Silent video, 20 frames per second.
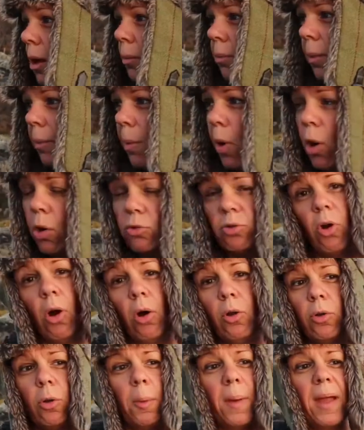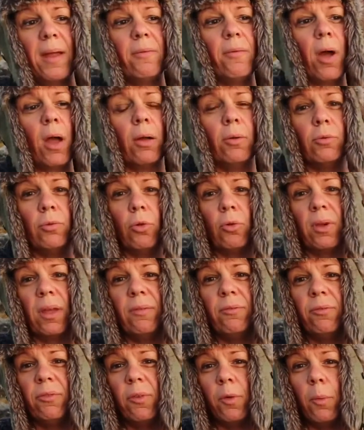We walked all the way around
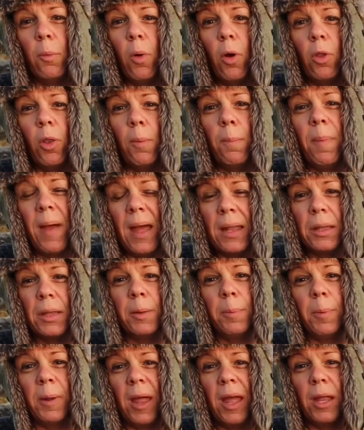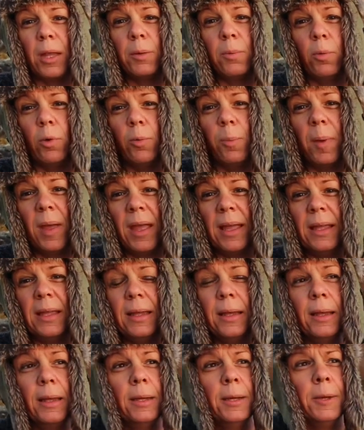looking for where the best place would be.